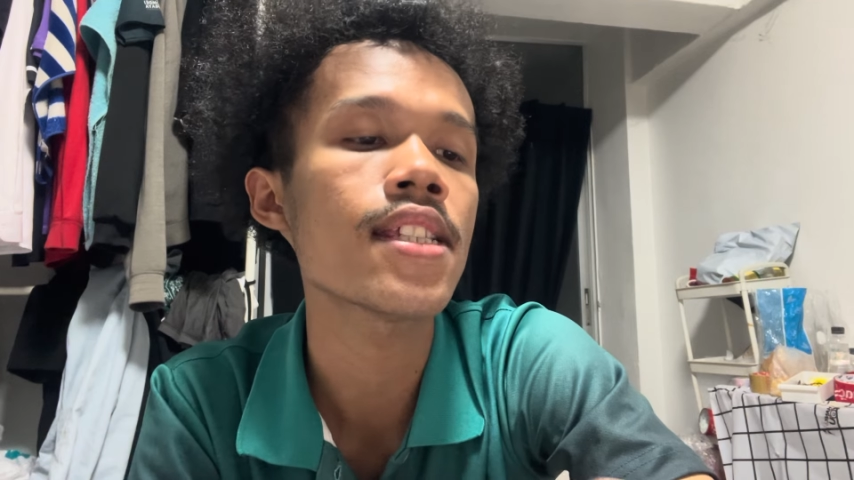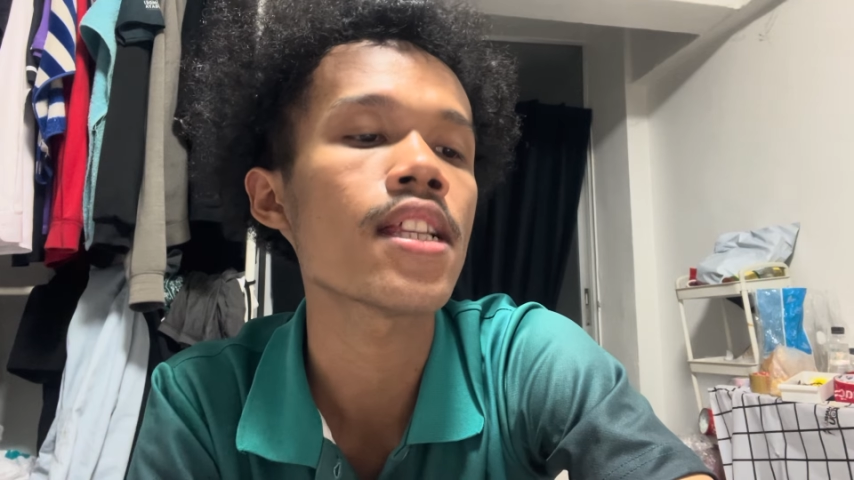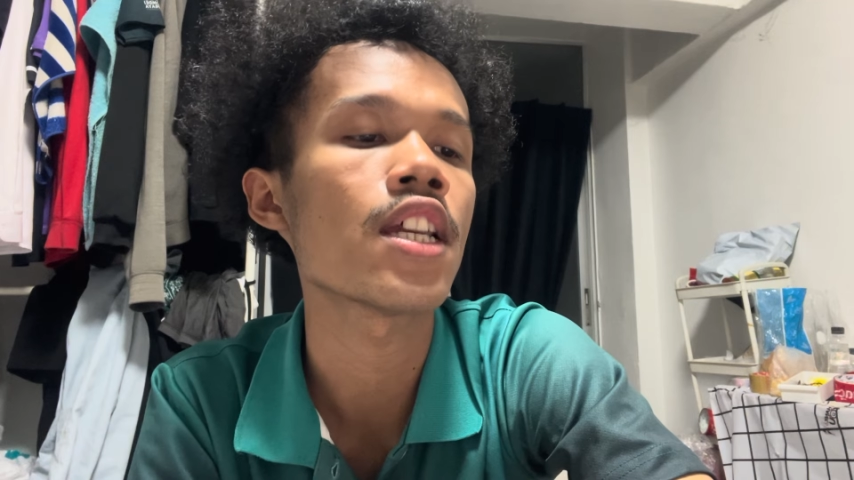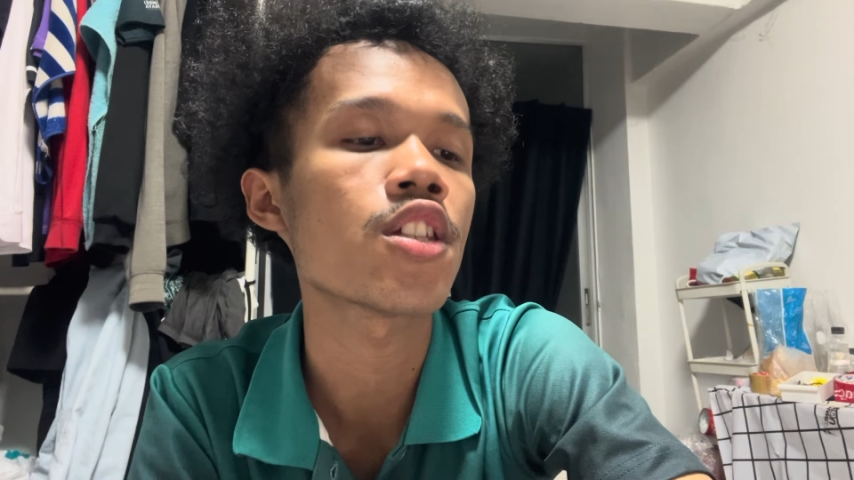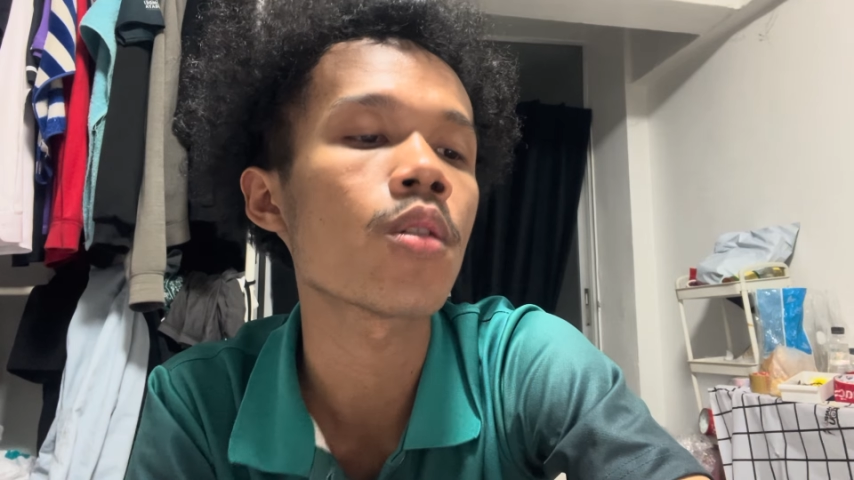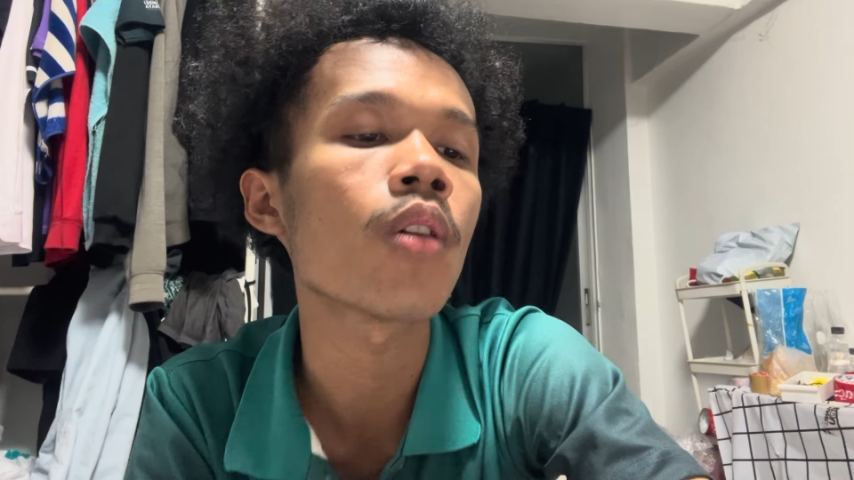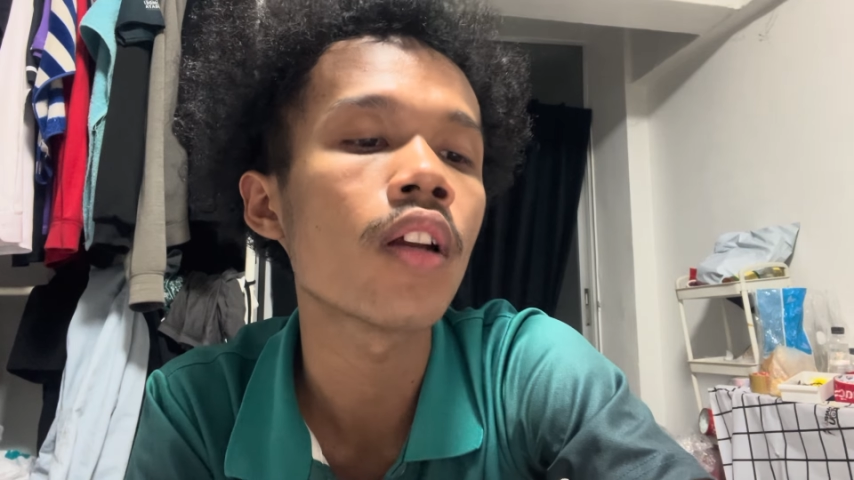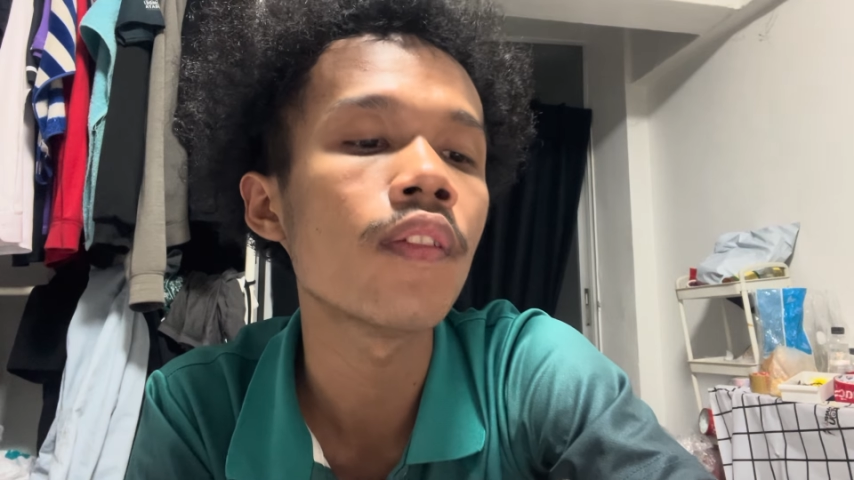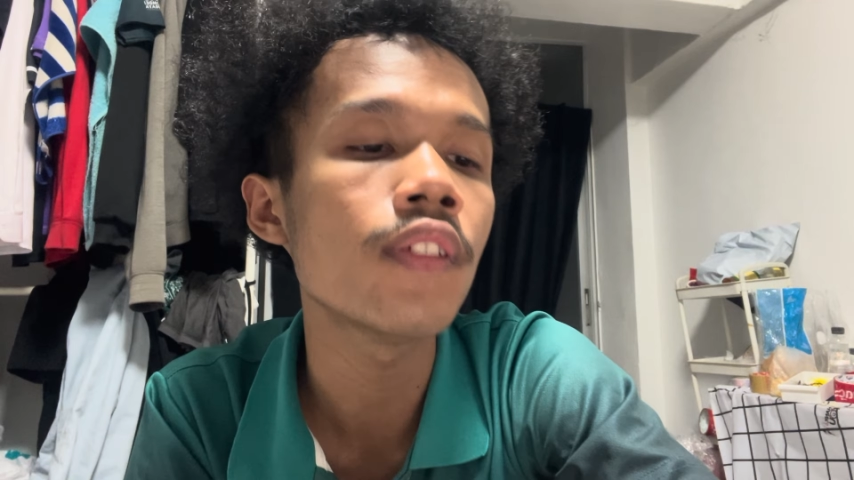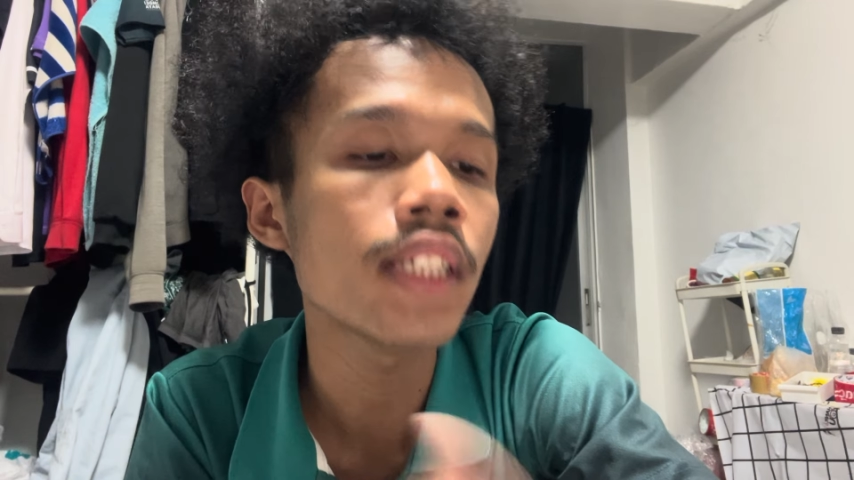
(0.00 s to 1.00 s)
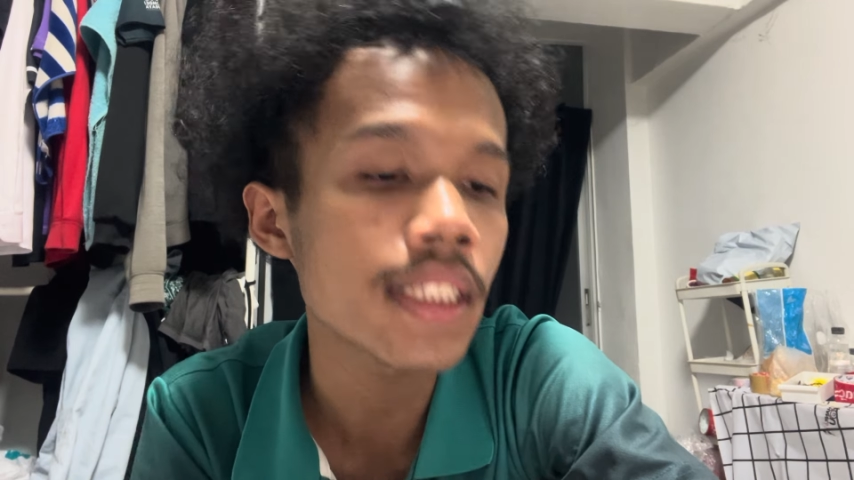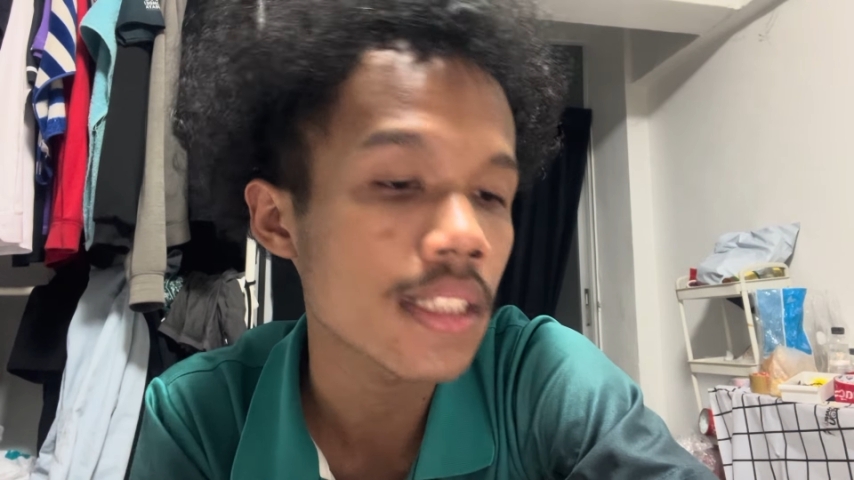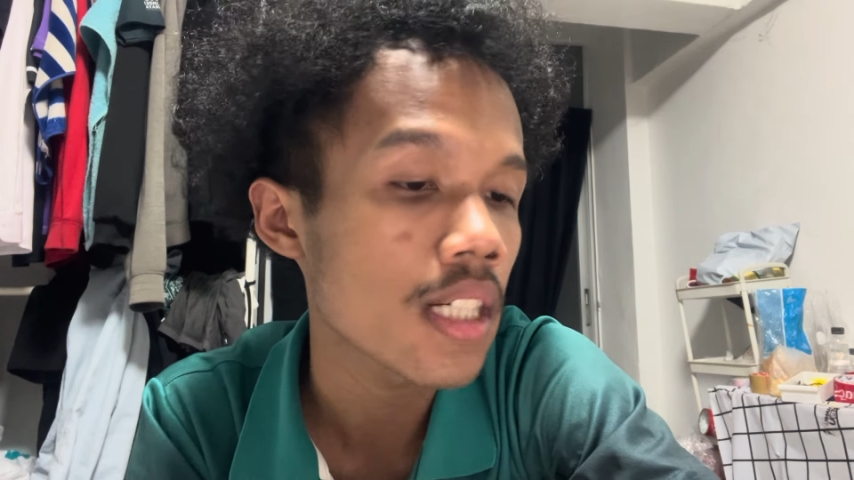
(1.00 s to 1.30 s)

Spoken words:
that show conflict.